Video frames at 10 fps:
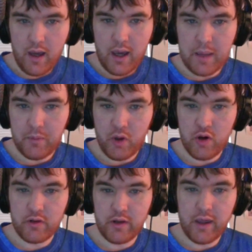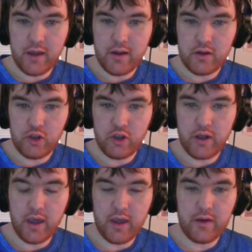I'm currently
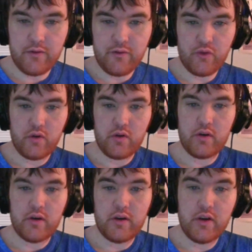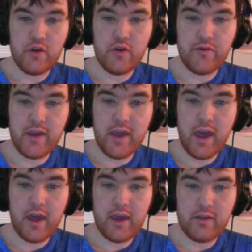looking for new V
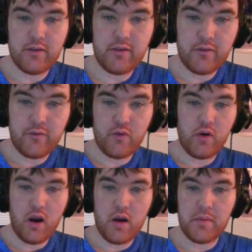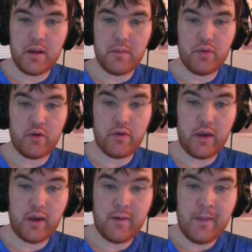As for Our Mini
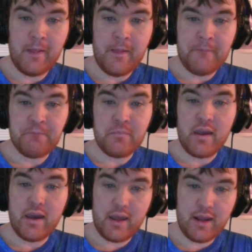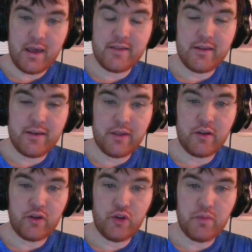Brony. And yes, that does
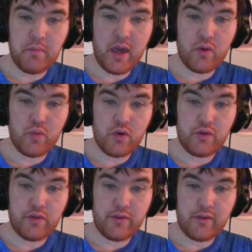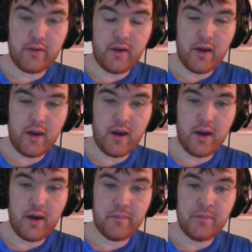include male roles.
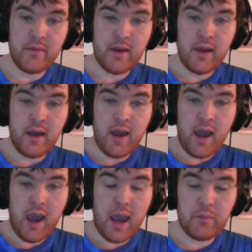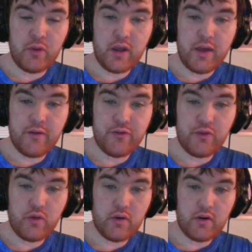Um, I'm looking
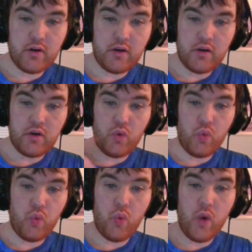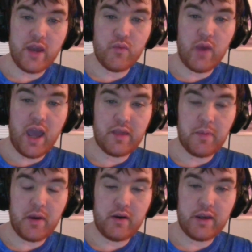for White
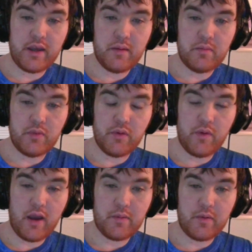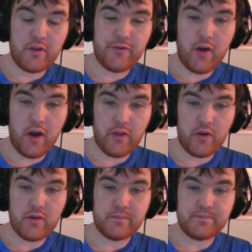Raspberry, Blue Raspberry's
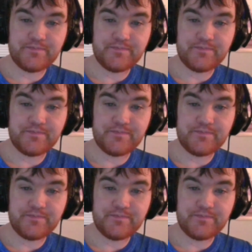father,